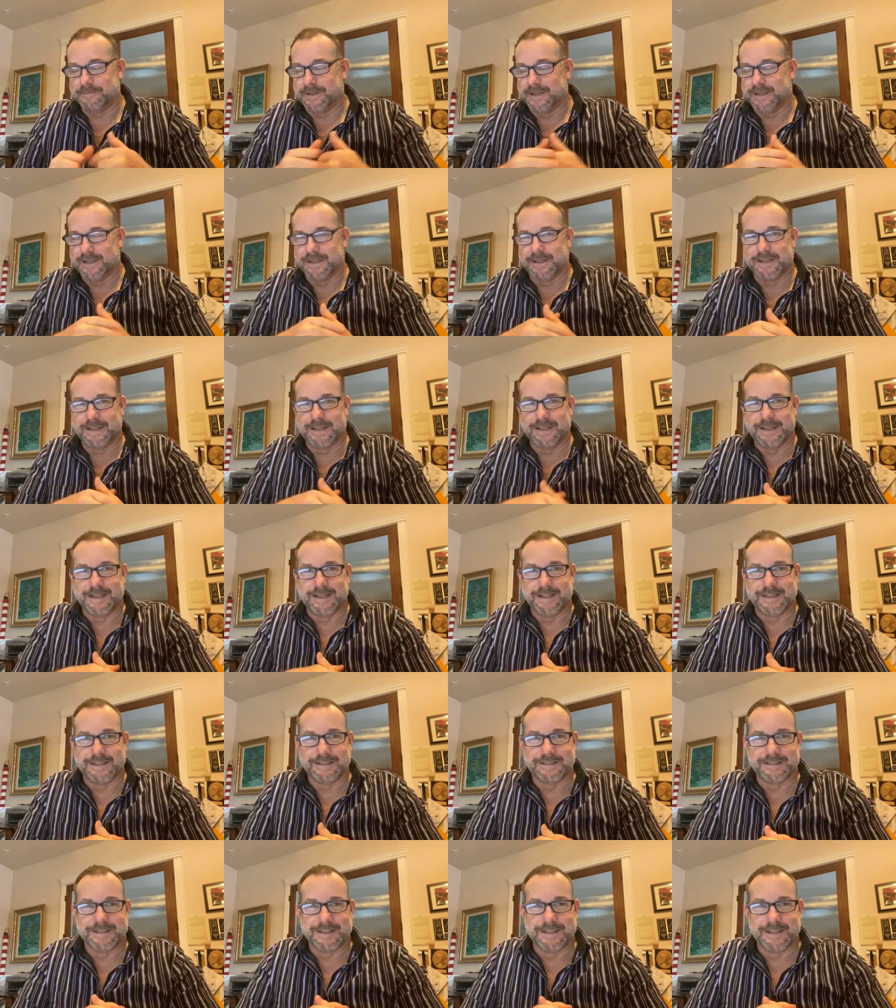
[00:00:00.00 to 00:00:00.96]
Uh, it
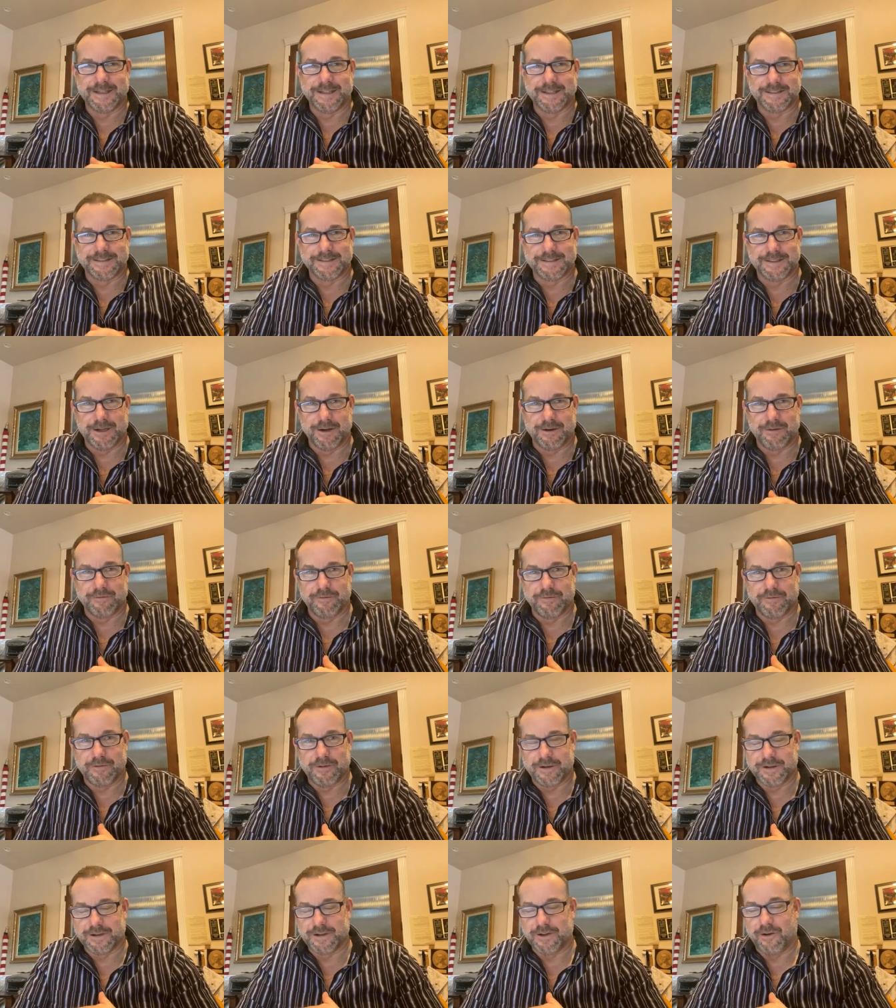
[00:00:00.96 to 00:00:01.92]
is in
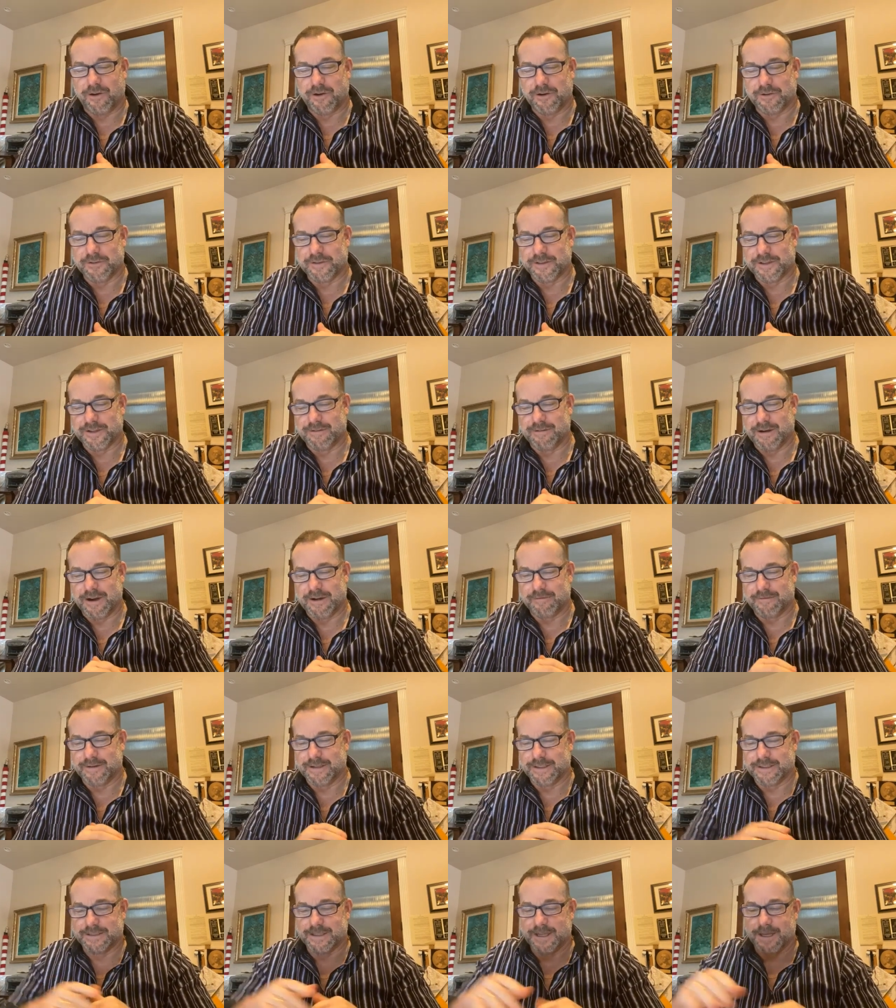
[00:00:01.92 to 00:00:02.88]
itself called the Great
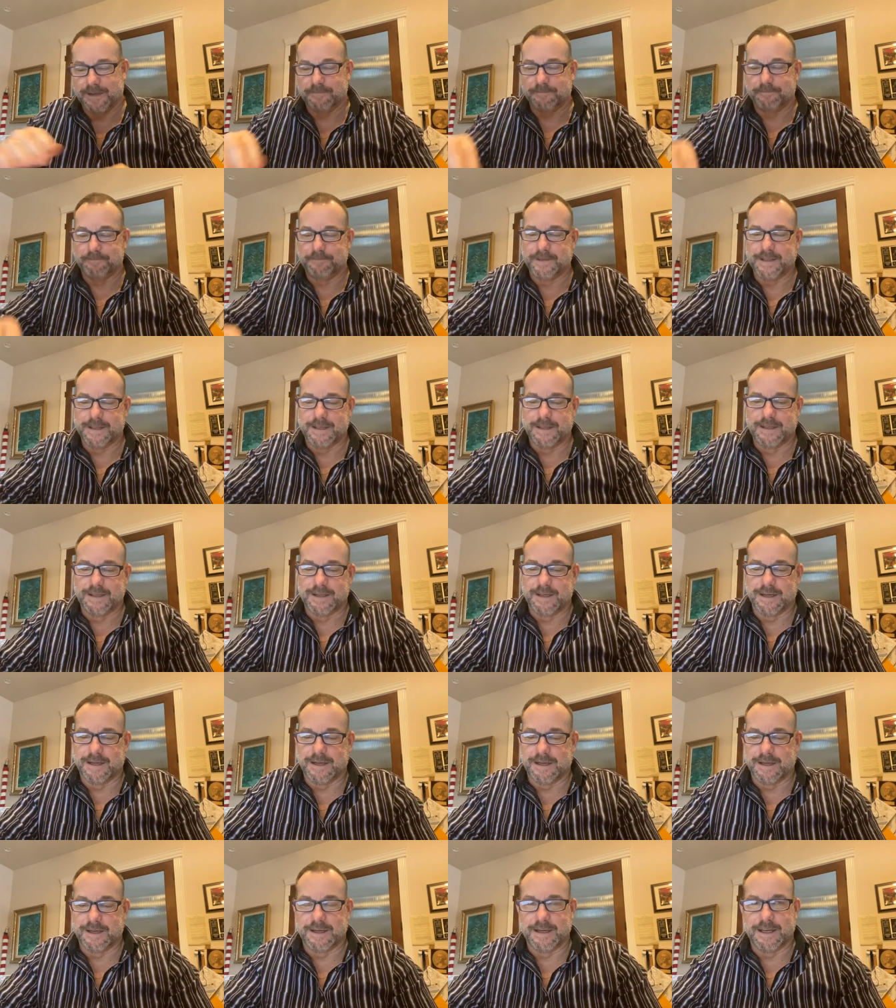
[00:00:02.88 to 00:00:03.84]
Reset,
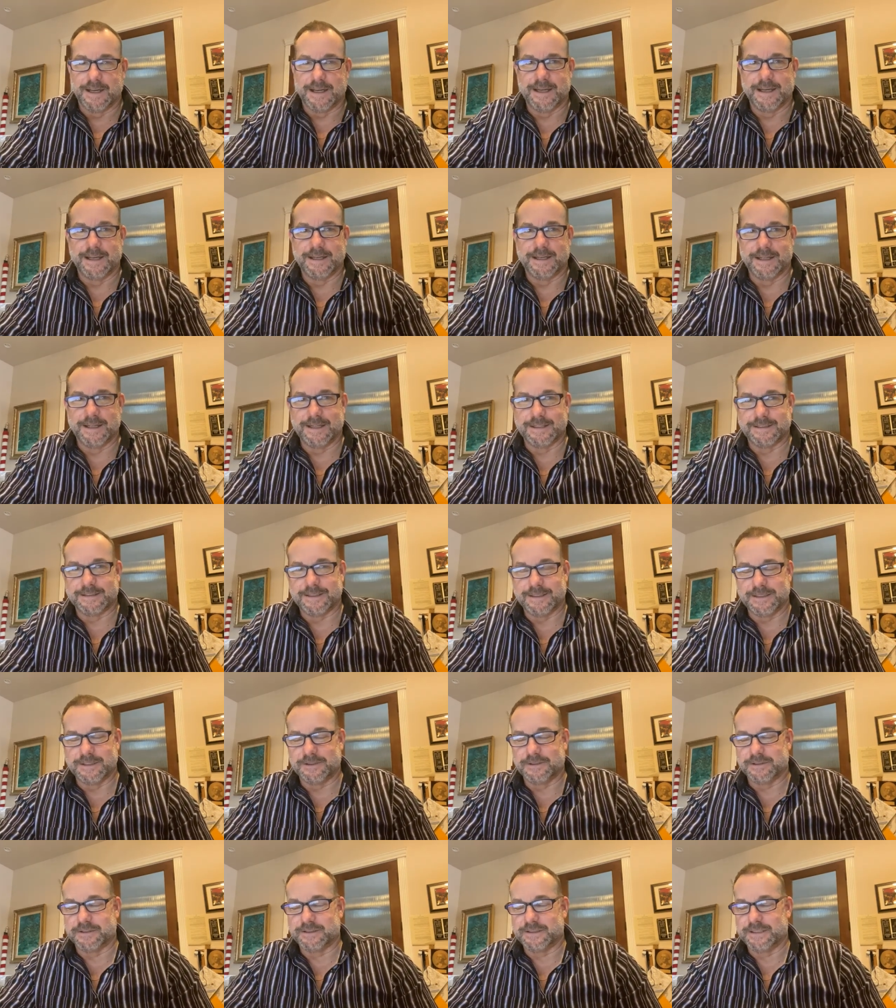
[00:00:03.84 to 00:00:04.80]
uh, and it's
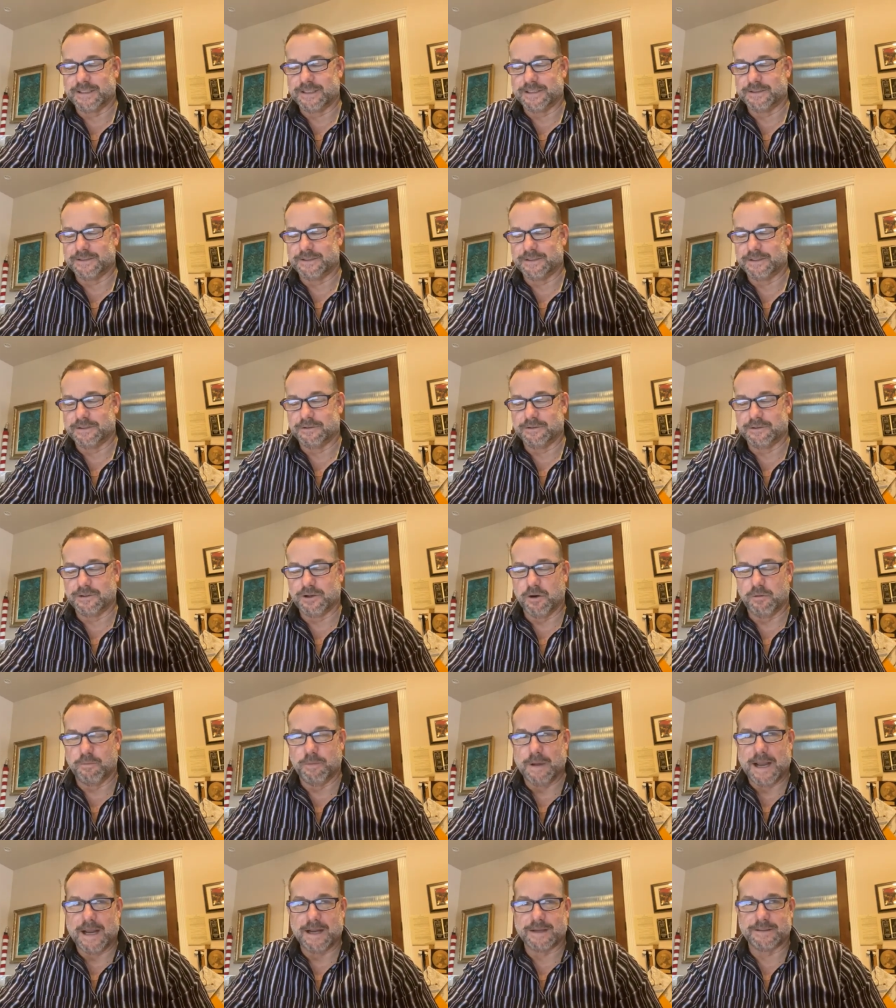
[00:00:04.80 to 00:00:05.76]
interesting to
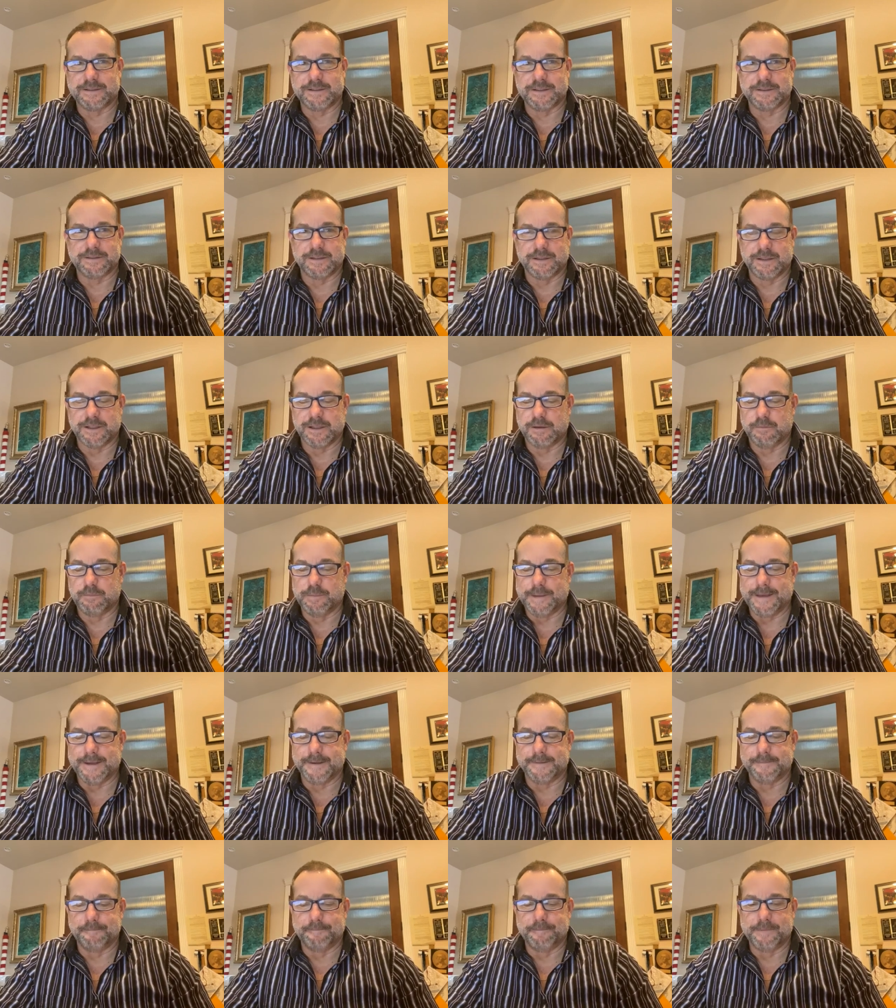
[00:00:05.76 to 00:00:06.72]
go back just a little
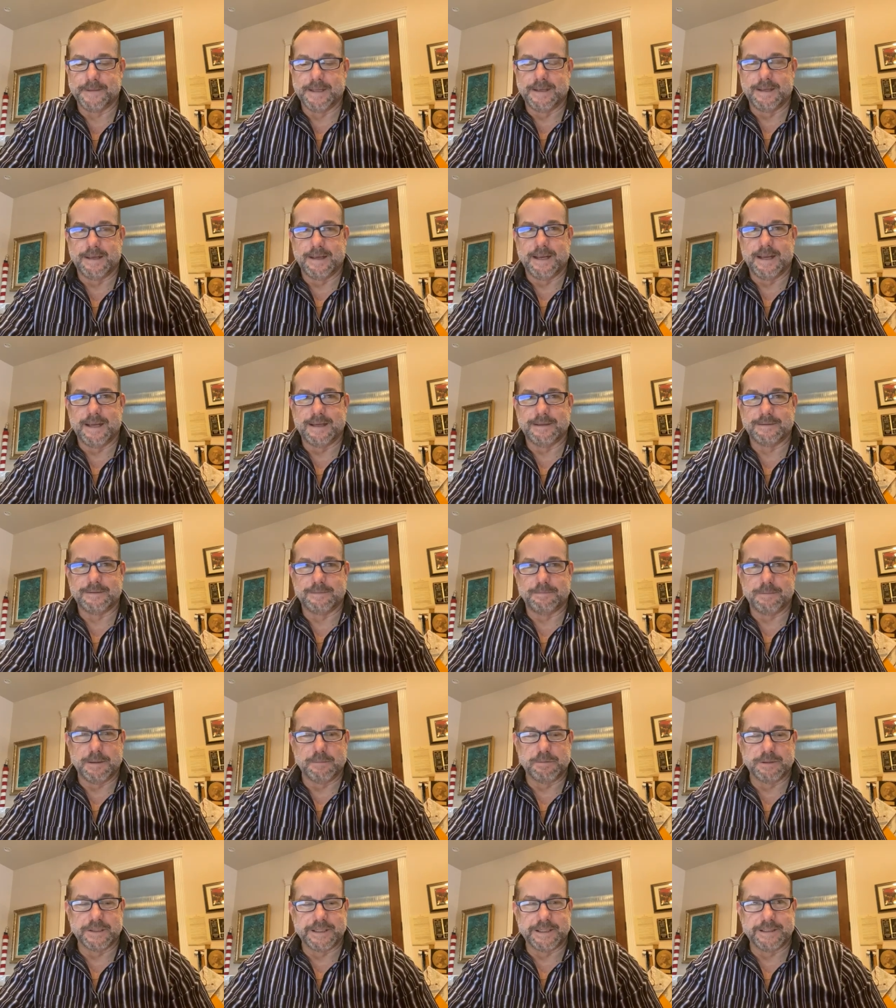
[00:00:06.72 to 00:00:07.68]
bit and to
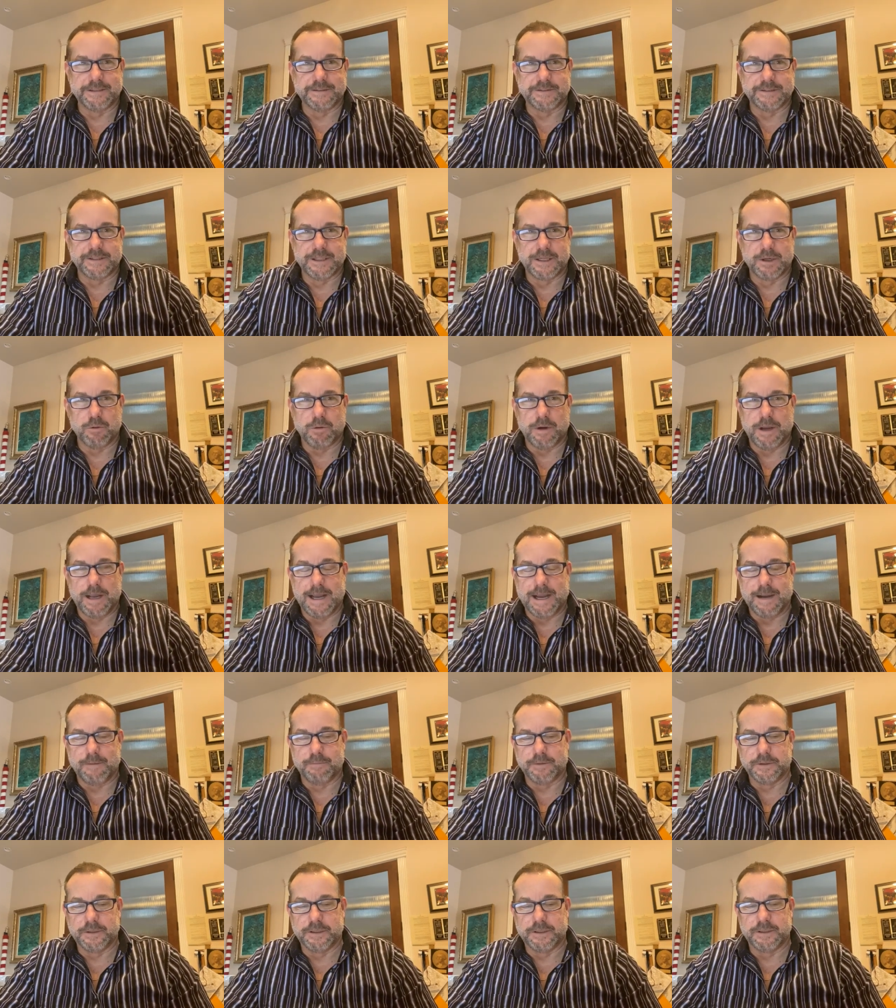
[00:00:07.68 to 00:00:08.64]
be able to consider what
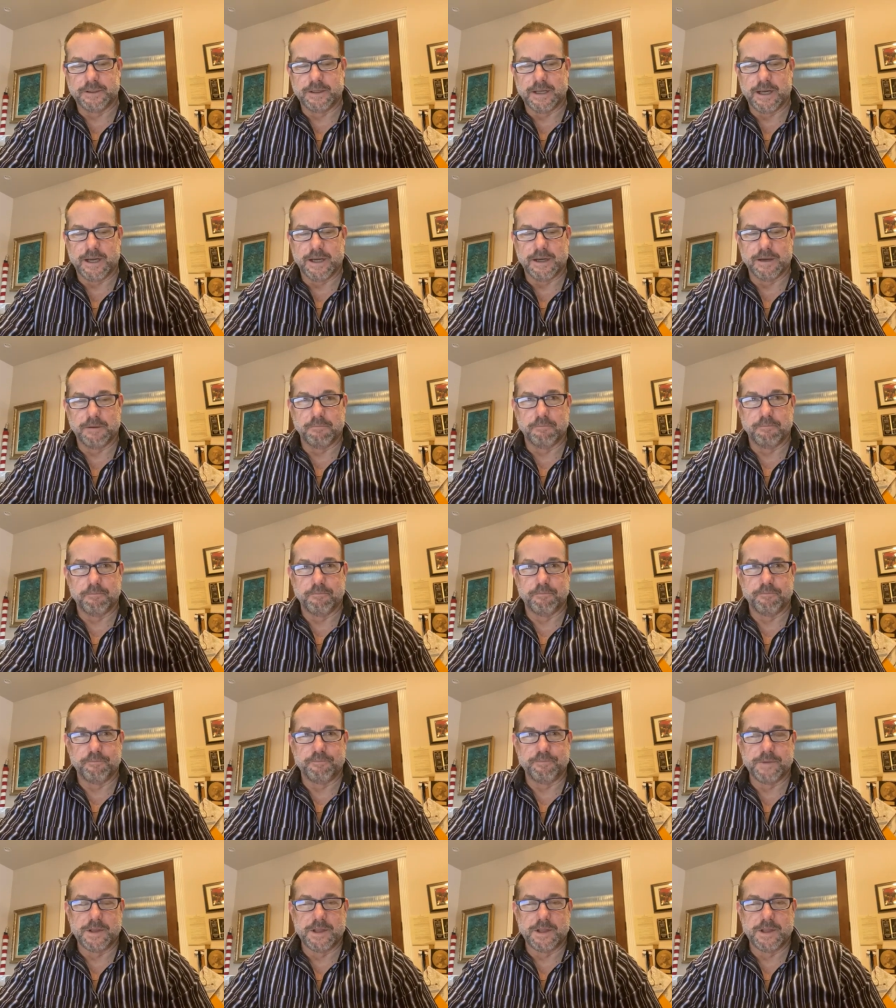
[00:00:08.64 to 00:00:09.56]
happened um,